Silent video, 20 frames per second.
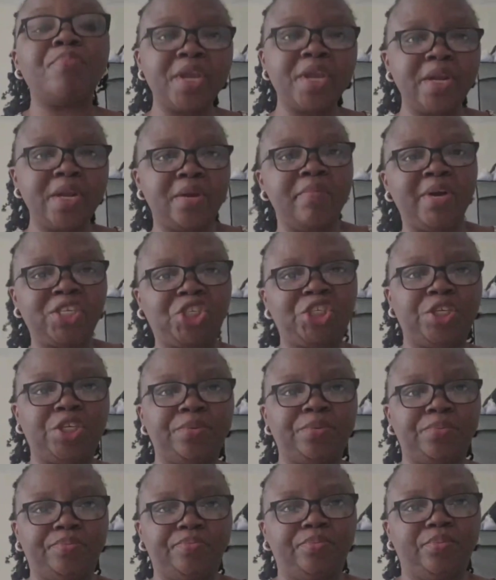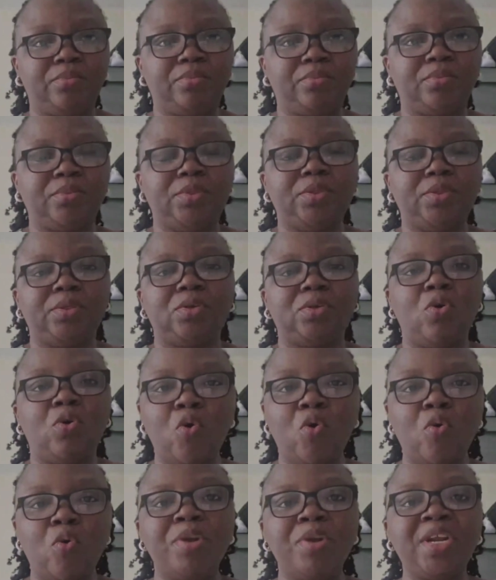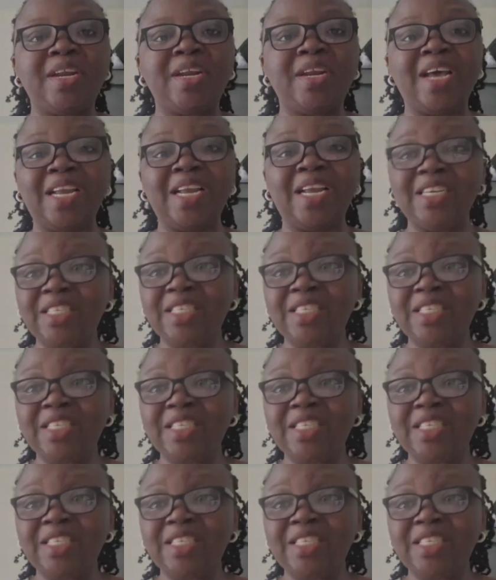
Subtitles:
They'll bring the machine home.